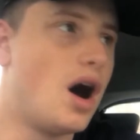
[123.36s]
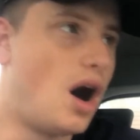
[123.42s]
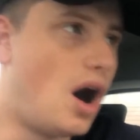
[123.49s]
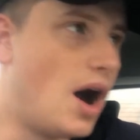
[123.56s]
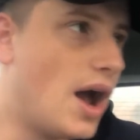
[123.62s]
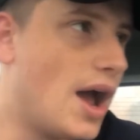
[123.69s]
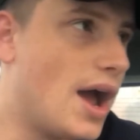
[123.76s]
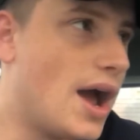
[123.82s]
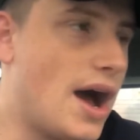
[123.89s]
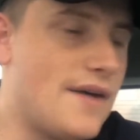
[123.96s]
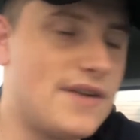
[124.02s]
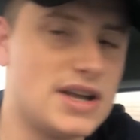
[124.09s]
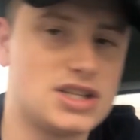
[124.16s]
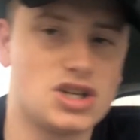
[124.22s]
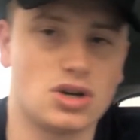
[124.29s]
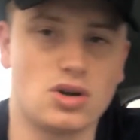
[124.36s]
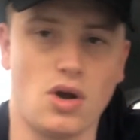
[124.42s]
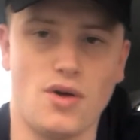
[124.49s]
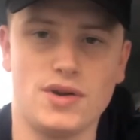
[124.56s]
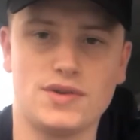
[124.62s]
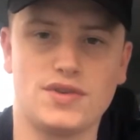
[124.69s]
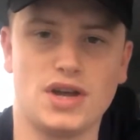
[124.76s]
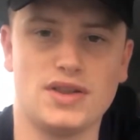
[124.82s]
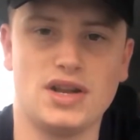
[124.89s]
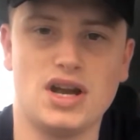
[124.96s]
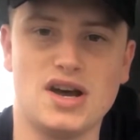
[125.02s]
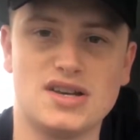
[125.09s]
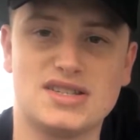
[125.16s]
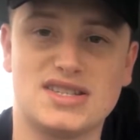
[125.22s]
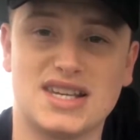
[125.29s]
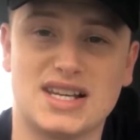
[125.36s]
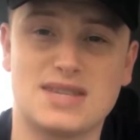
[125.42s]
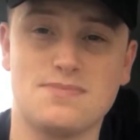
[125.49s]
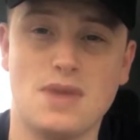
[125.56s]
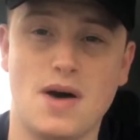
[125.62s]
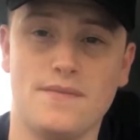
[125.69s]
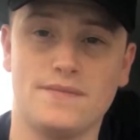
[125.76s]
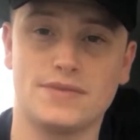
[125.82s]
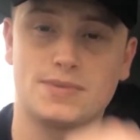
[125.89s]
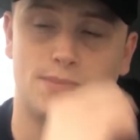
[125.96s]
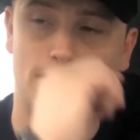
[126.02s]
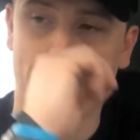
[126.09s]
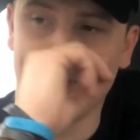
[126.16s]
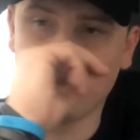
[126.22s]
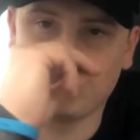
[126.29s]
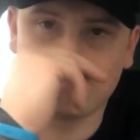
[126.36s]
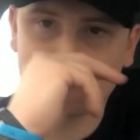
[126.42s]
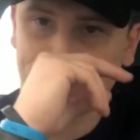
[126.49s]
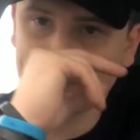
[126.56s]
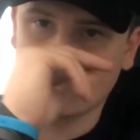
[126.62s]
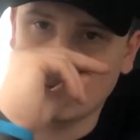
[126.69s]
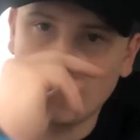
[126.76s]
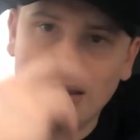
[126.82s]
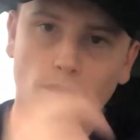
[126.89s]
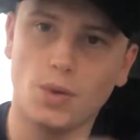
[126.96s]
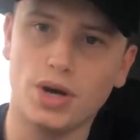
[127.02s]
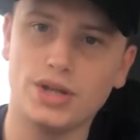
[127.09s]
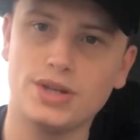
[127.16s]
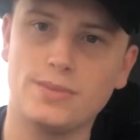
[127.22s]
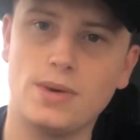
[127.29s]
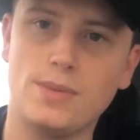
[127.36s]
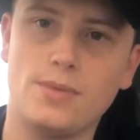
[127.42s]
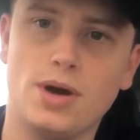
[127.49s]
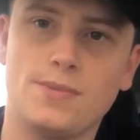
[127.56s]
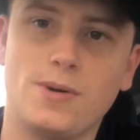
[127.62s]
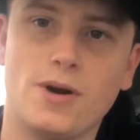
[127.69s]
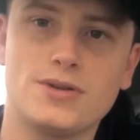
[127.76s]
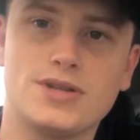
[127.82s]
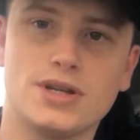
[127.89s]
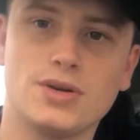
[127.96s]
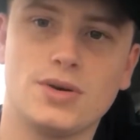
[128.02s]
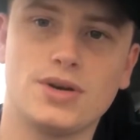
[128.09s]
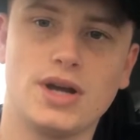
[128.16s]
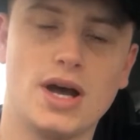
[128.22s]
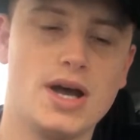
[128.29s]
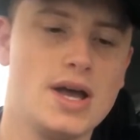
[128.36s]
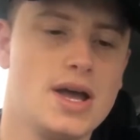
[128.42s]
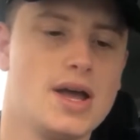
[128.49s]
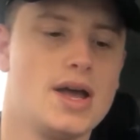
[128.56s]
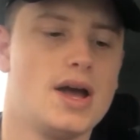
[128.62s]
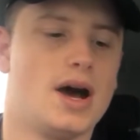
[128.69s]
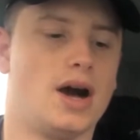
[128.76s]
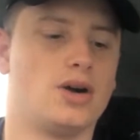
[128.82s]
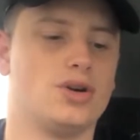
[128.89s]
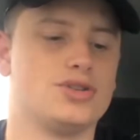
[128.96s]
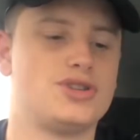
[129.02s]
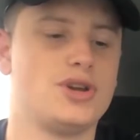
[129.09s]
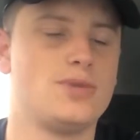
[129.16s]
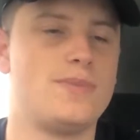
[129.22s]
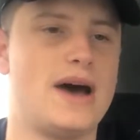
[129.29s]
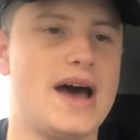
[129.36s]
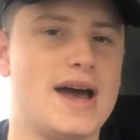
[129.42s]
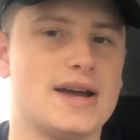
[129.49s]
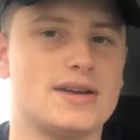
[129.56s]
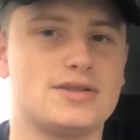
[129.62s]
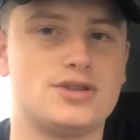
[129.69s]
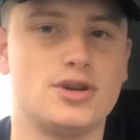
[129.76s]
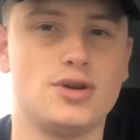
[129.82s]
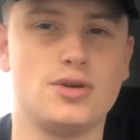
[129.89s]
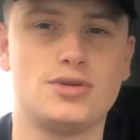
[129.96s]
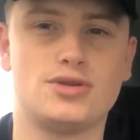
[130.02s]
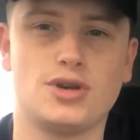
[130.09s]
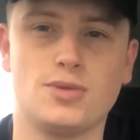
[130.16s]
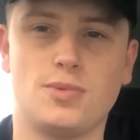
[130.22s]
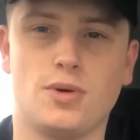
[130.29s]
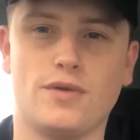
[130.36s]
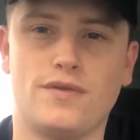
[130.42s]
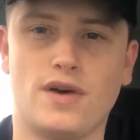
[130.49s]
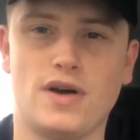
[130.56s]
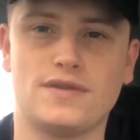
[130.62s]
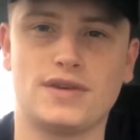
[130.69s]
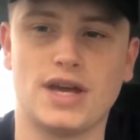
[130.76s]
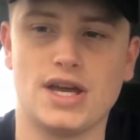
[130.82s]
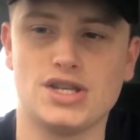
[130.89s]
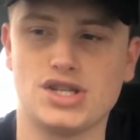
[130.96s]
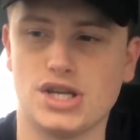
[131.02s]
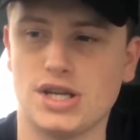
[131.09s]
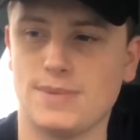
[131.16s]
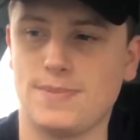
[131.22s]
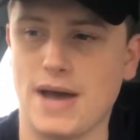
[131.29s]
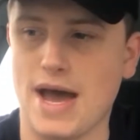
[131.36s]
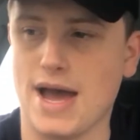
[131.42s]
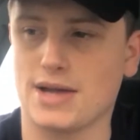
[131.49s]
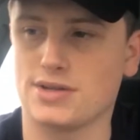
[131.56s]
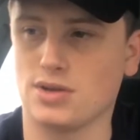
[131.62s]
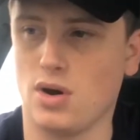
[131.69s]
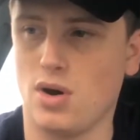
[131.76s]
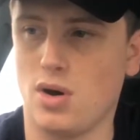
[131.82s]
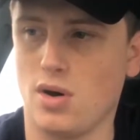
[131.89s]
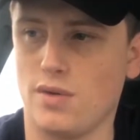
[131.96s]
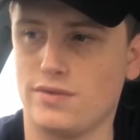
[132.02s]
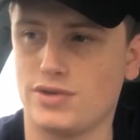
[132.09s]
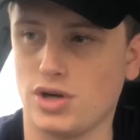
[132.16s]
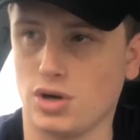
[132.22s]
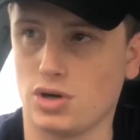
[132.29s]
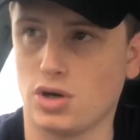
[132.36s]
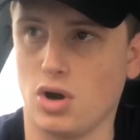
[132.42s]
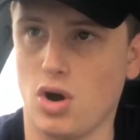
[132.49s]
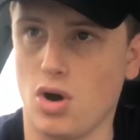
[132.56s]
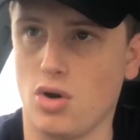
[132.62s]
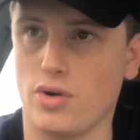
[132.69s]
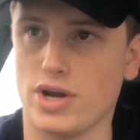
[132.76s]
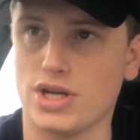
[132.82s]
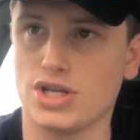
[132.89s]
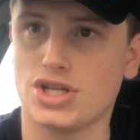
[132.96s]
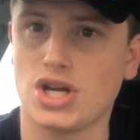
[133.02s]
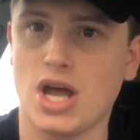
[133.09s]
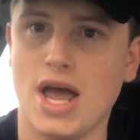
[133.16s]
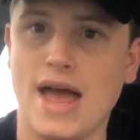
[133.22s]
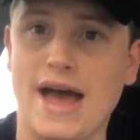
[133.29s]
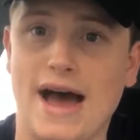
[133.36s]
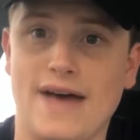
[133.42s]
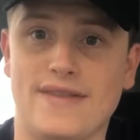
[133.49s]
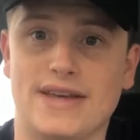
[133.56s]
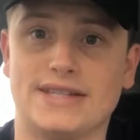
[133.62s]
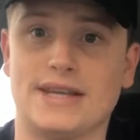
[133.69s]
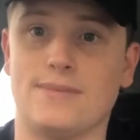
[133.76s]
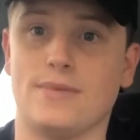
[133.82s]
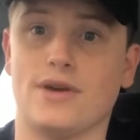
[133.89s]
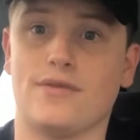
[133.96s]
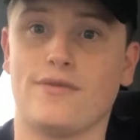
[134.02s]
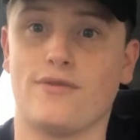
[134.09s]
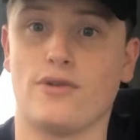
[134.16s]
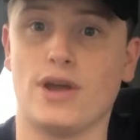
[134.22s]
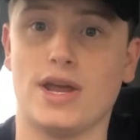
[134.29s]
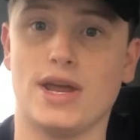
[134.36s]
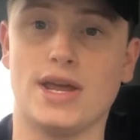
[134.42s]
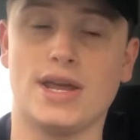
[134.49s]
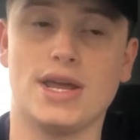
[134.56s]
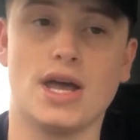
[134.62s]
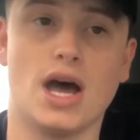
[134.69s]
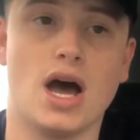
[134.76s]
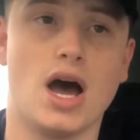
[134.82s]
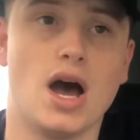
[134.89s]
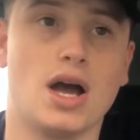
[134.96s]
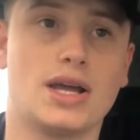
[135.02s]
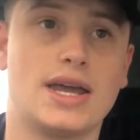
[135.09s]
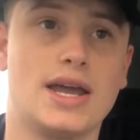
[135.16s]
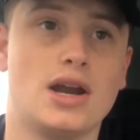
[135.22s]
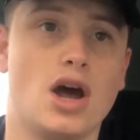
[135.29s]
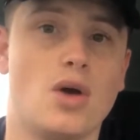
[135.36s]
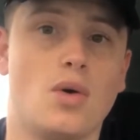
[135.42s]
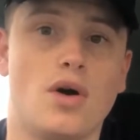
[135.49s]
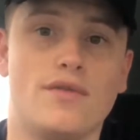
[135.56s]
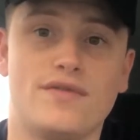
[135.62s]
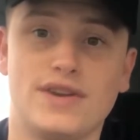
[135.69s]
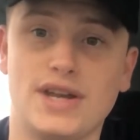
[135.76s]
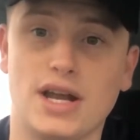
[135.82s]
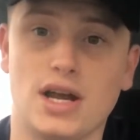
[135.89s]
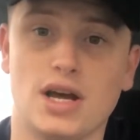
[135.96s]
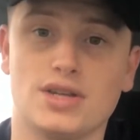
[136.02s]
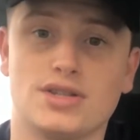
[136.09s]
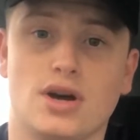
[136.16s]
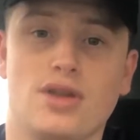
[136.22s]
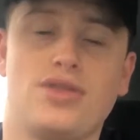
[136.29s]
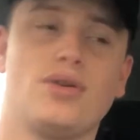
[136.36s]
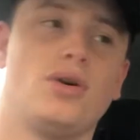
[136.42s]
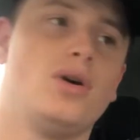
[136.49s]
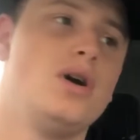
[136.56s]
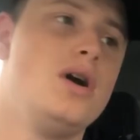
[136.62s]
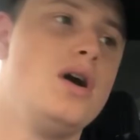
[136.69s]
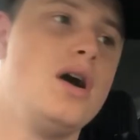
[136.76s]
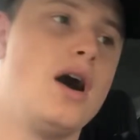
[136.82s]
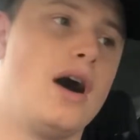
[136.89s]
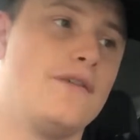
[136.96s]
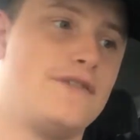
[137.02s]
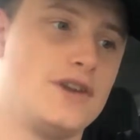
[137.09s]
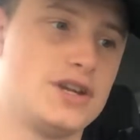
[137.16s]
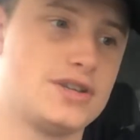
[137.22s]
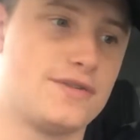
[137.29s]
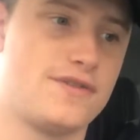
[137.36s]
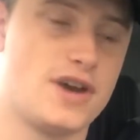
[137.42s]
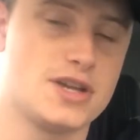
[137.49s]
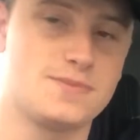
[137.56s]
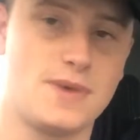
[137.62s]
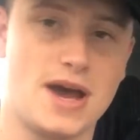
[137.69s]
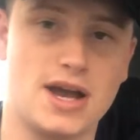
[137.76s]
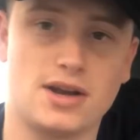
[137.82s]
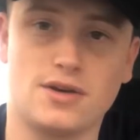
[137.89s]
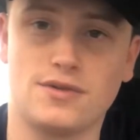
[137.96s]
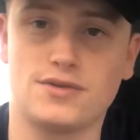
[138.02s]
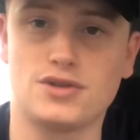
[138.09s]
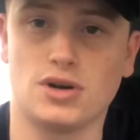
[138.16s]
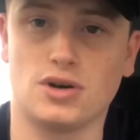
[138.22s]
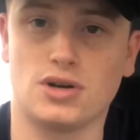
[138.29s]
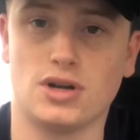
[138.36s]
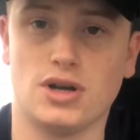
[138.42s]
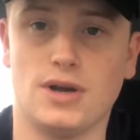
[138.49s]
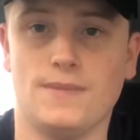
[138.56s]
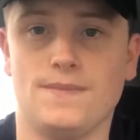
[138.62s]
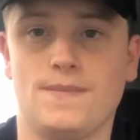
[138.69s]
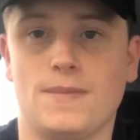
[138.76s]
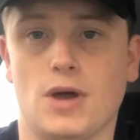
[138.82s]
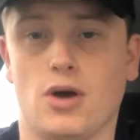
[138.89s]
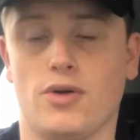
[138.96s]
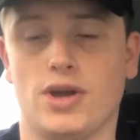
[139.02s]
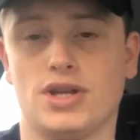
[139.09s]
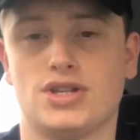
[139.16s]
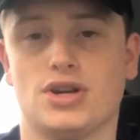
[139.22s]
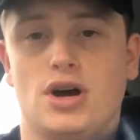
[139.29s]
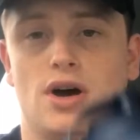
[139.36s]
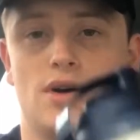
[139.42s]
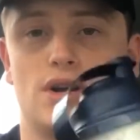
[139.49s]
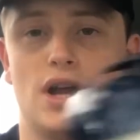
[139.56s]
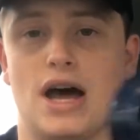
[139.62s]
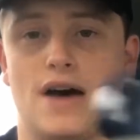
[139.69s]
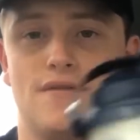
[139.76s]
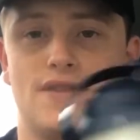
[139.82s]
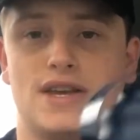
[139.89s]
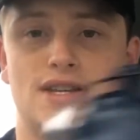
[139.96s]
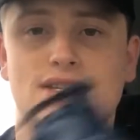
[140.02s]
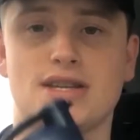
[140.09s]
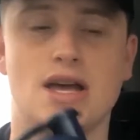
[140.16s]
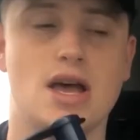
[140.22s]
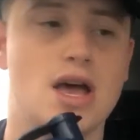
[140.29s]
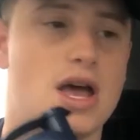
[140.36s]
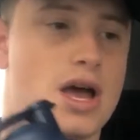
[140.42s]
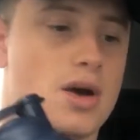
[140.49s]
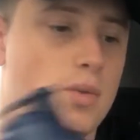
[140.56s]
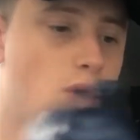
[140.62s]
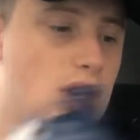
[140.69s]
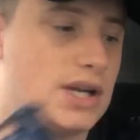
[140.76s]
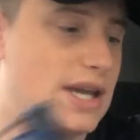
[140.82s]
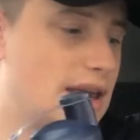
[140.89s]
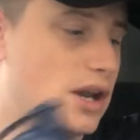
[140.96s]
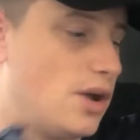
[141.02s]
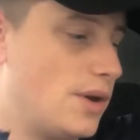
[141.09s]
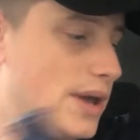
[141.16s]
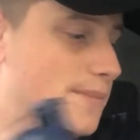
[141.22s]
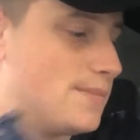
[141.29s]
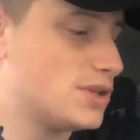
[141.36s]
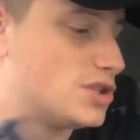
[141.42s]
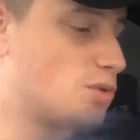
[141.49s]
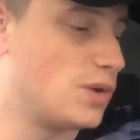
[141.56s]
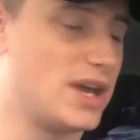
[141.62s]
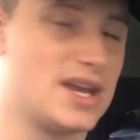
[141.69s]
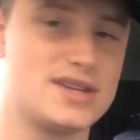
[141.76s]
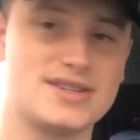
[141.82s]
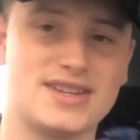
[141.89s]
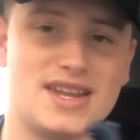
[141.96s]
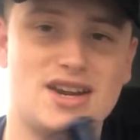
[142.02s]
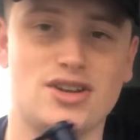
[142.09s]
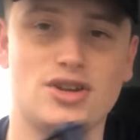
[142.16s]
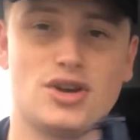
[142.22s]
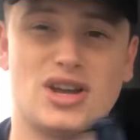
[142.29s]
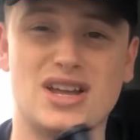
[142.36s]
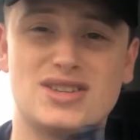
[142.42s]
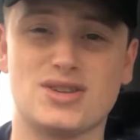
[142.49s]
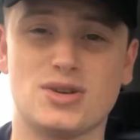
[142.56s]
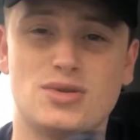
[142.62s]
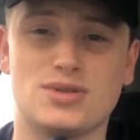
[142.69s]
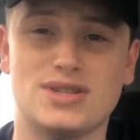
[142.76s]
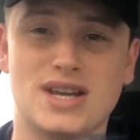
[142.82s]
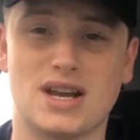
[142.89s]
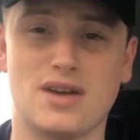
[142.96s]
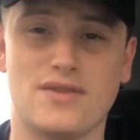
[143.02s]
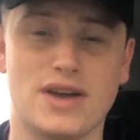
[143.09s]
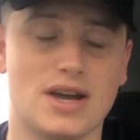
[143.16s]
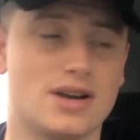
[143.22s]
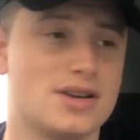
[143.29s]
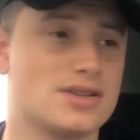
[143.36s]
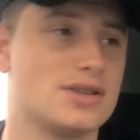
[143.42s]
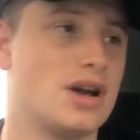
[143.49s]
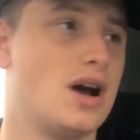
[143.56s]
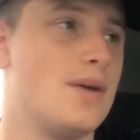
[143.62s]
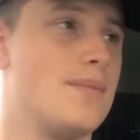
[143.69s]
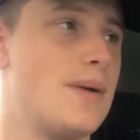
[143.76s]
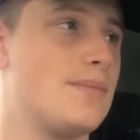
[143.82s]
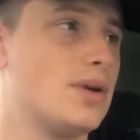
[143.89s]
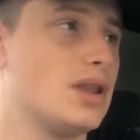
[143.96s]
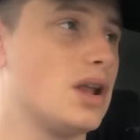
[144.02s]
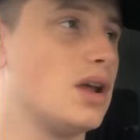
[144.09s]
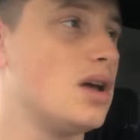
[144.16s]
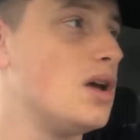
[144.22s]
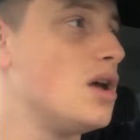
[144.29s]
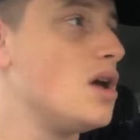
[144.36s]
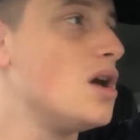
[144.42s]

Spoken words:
I have had chocolate orange for like the last 6 months, but when I done my protein order, I got two 2.5 kg bags of chocolate orange, and they sent me a free kilo of vanilla. So I thought, I finished the first bag of chocolate orange, so I'm going to have this 1 kilo in between, so then I don't get too sick of it, because I remember the